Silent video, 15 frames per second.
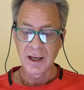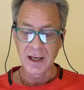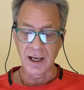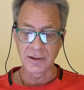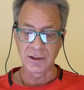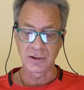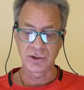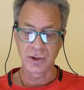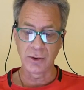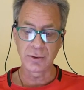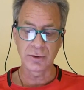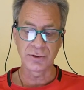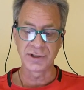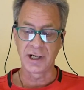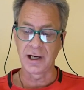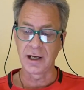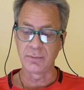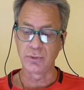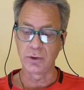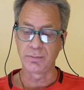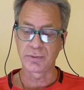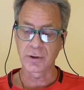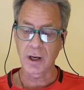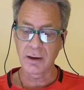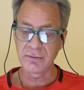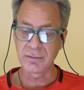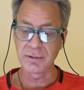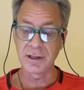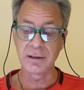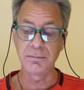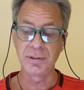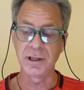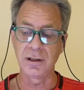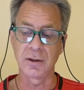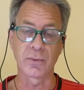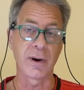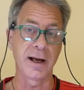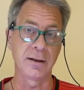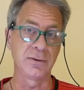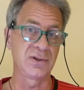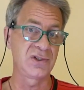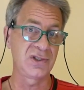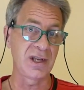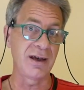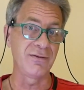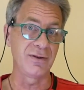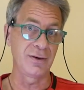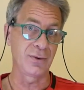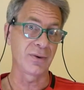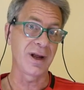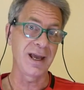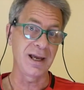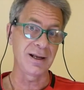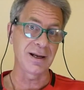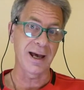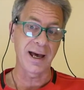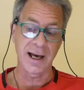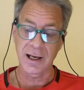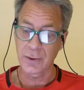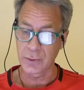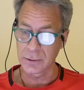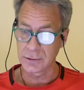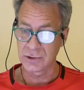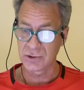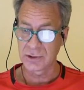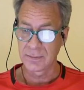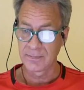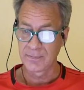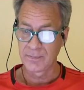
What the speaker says: and the total time will probably be around 7 or 8 hours.